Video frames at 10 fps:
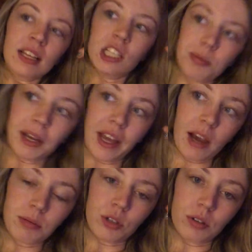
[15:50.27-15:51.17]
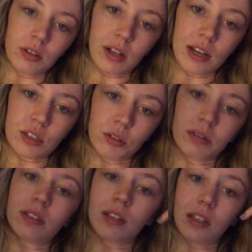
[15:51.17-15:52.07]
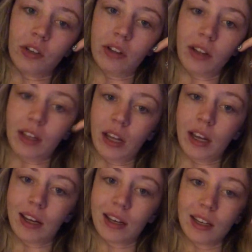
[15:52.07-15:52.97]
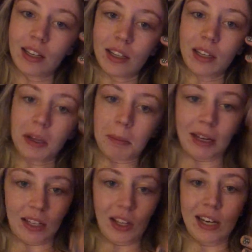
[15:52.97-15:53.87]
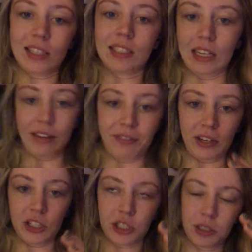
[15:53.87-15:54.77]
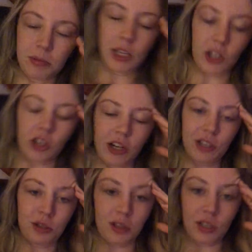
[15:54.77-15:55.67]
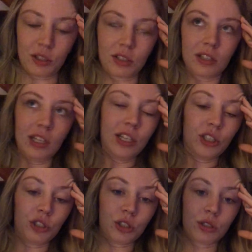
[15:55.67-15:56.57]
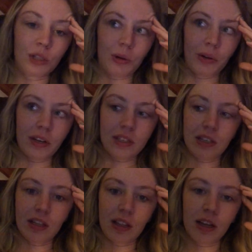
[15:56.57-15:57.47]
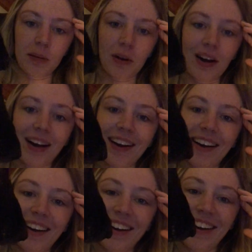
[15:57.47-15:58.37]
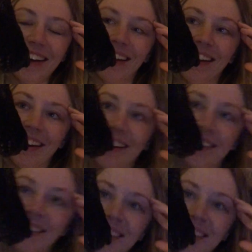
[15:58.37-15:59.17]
It's my capstone class, so it's literally like my class that finishes my degree. So that's just so crazy to think about. Hi.